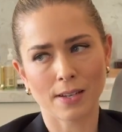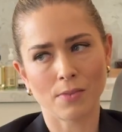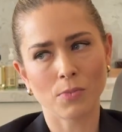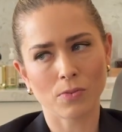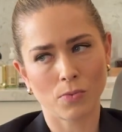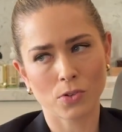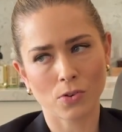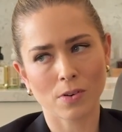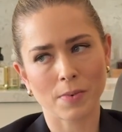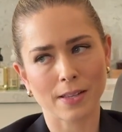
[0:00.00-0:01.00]
and we'll
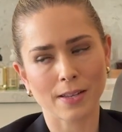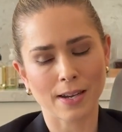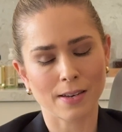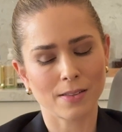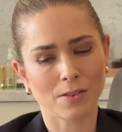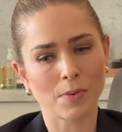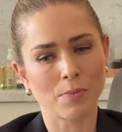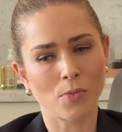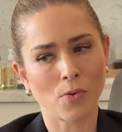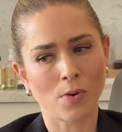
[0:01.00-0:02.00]
talk about that a little
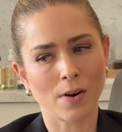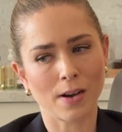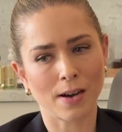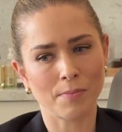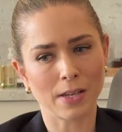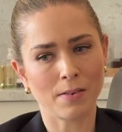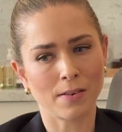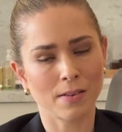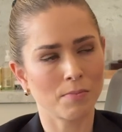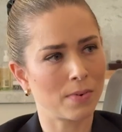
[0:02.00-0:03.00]
bit more
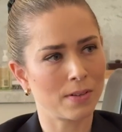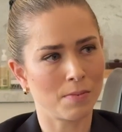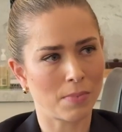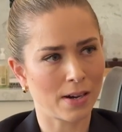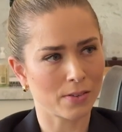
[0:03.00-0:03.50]
in part